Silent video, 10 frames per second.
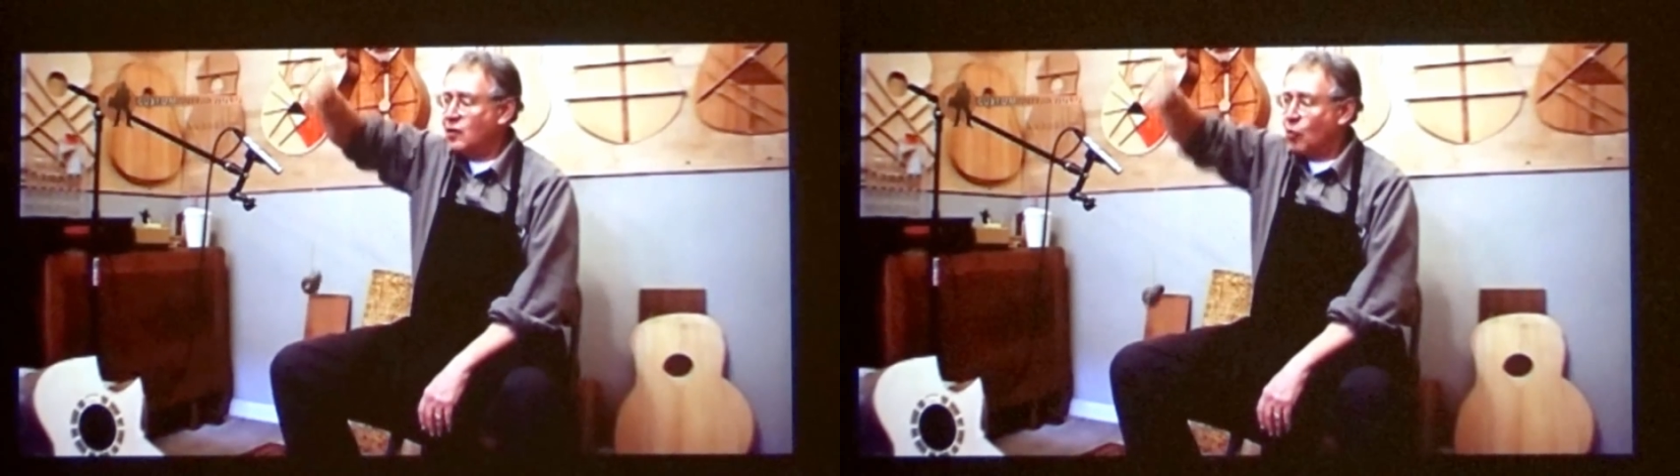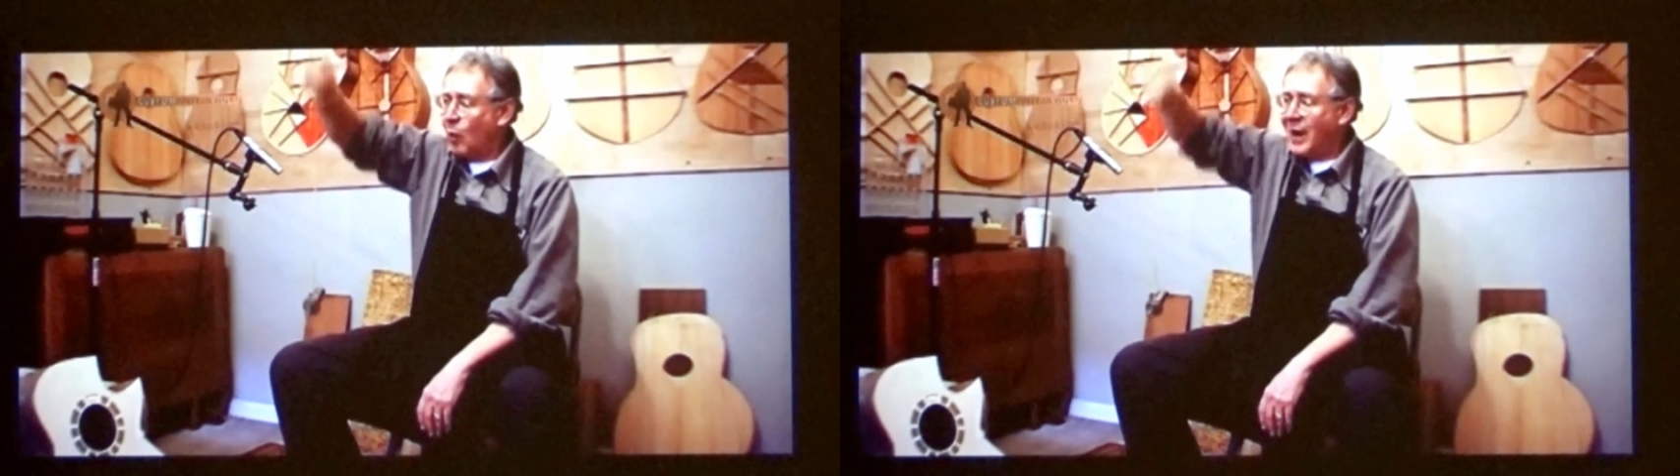
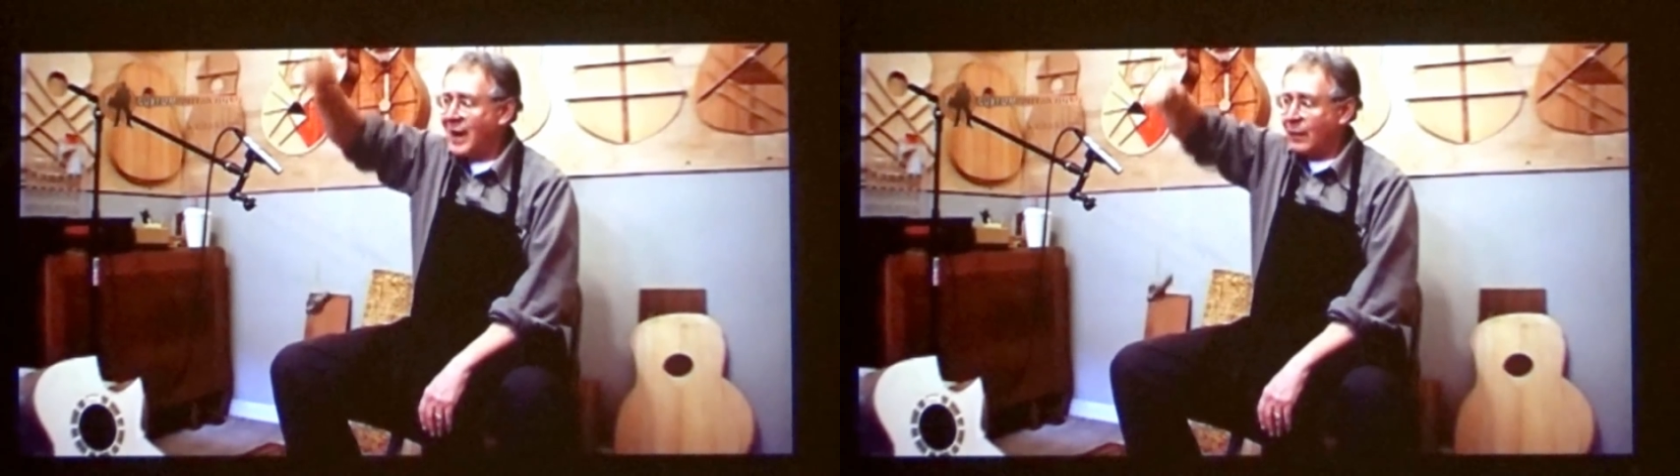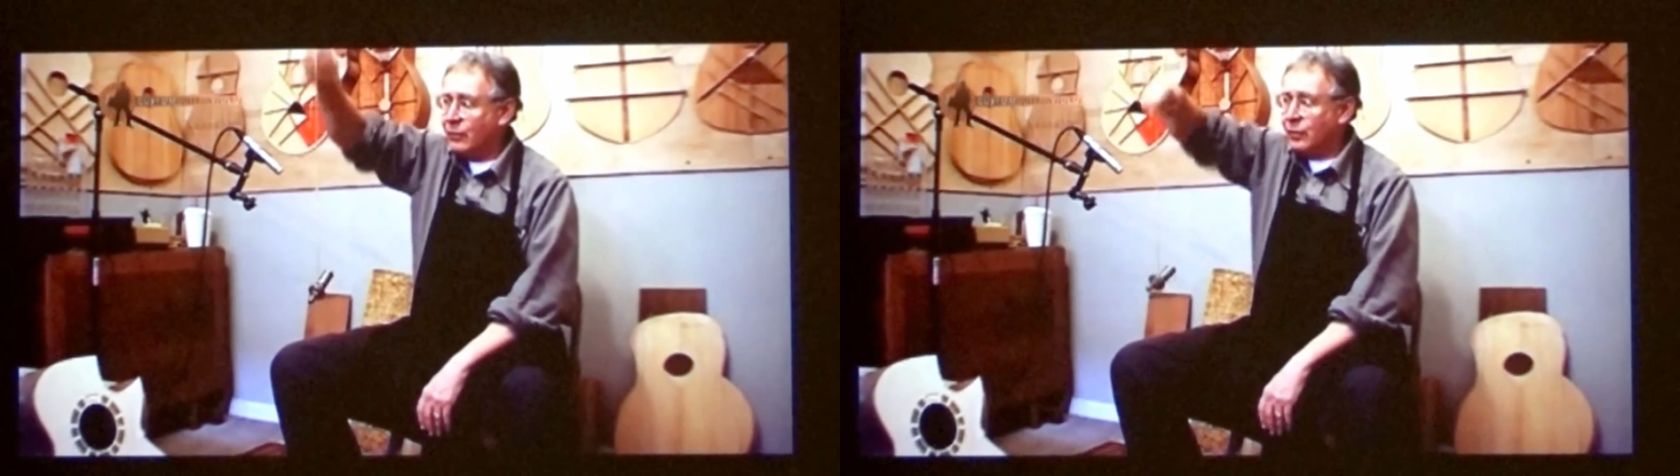
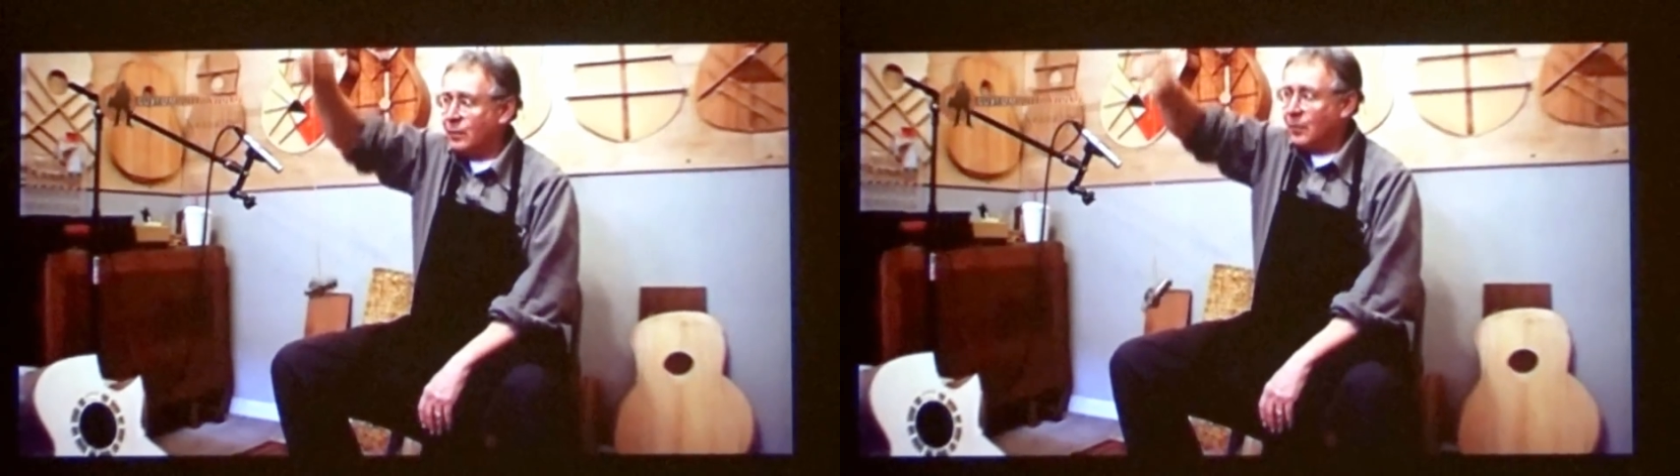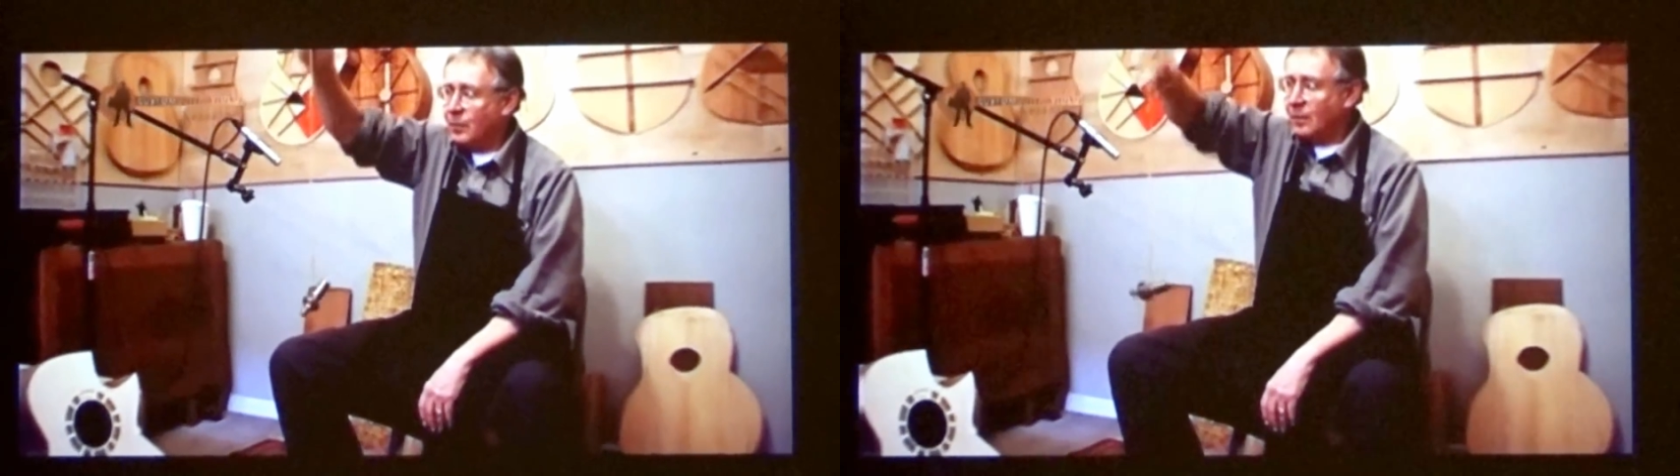drive
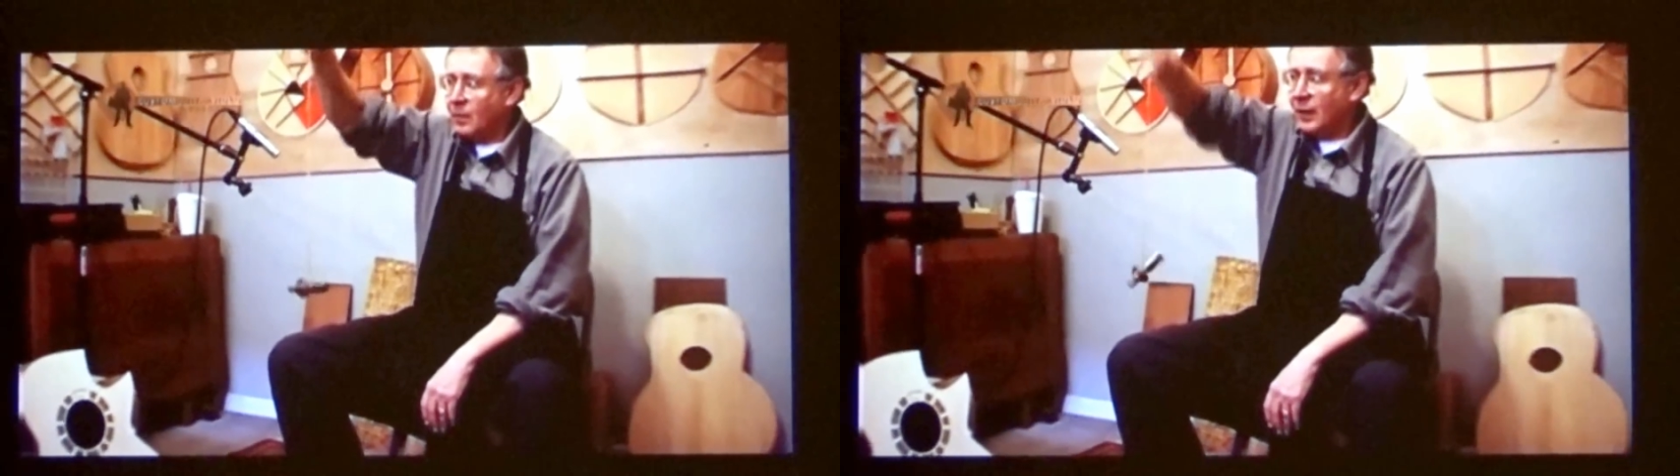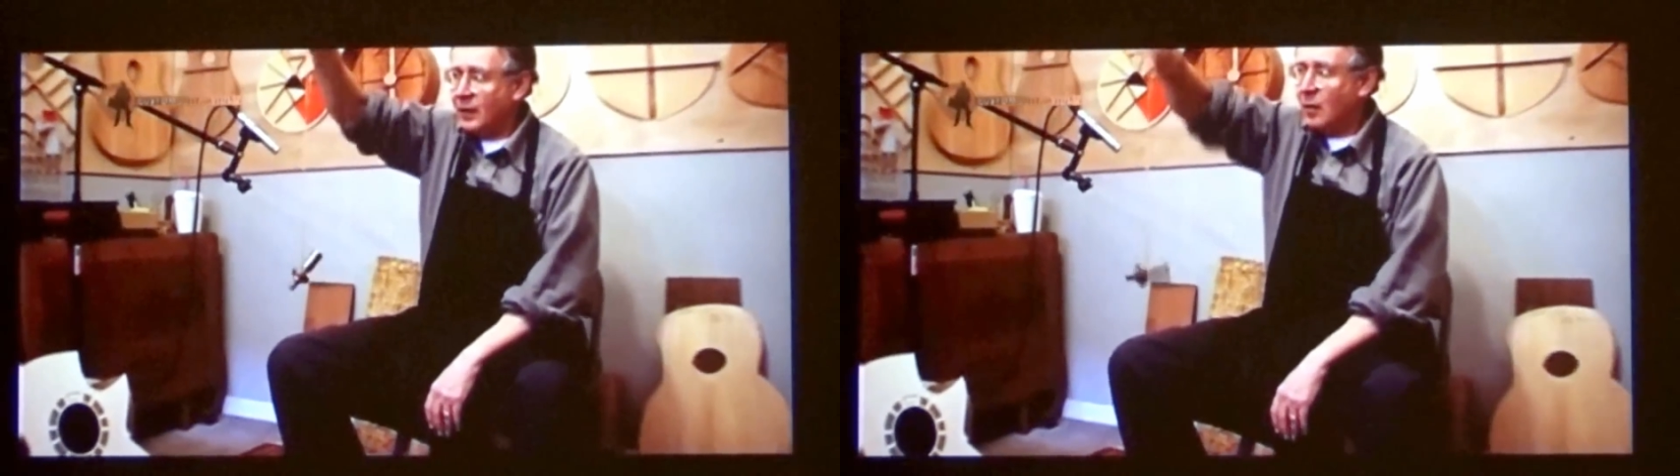
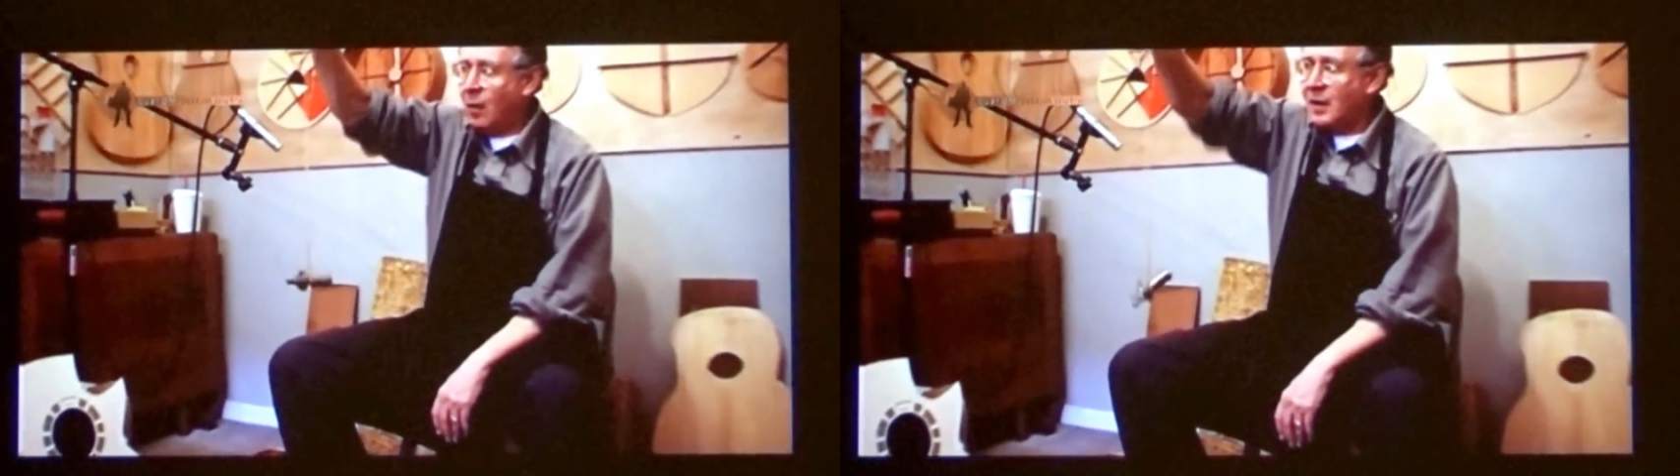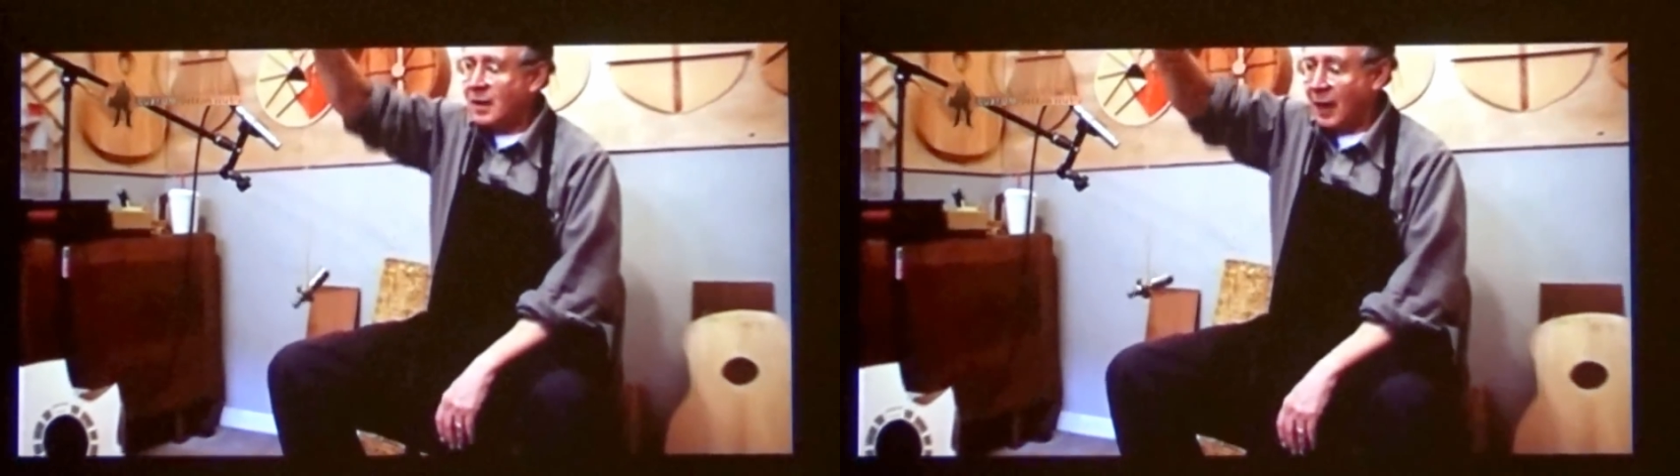the
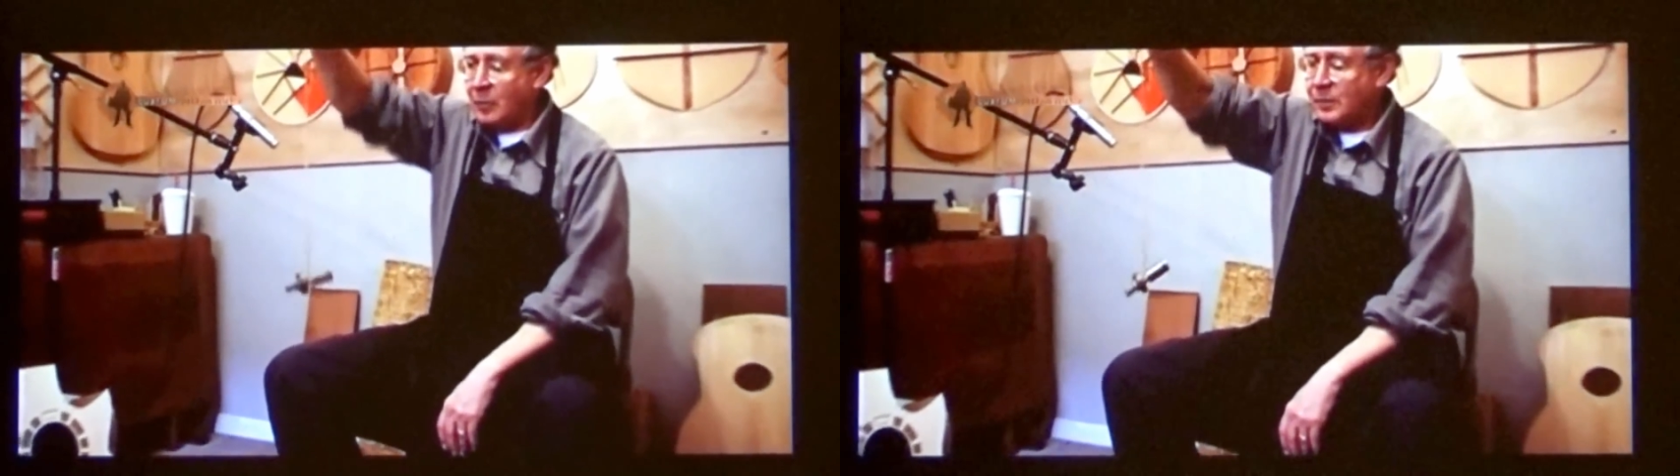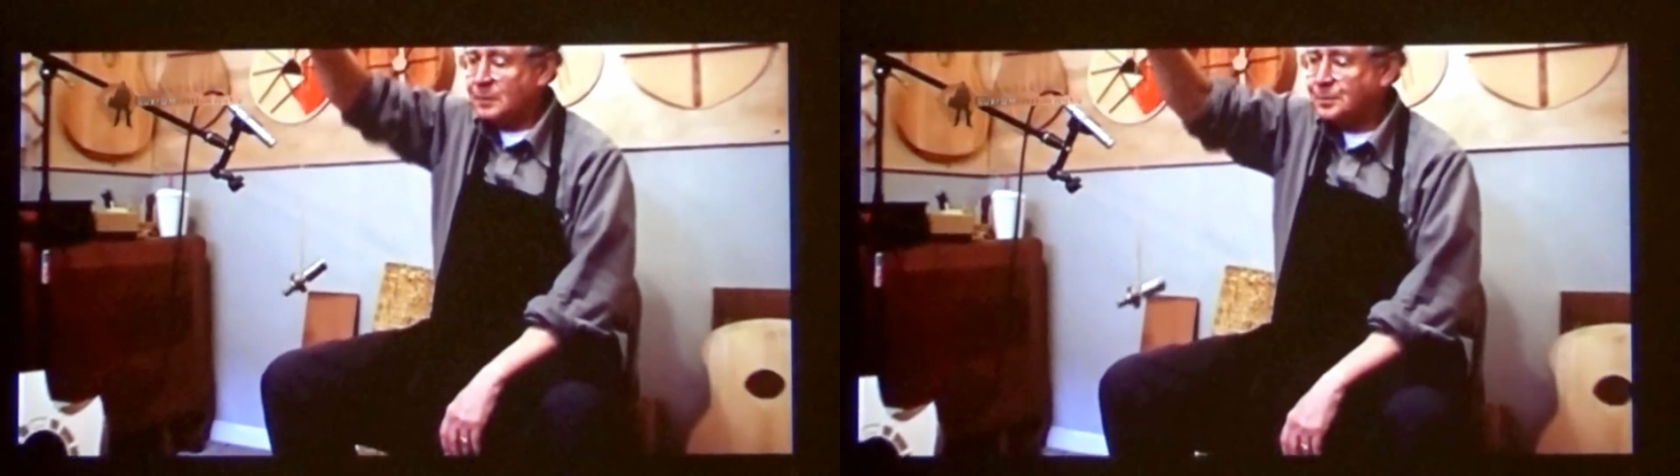guitar top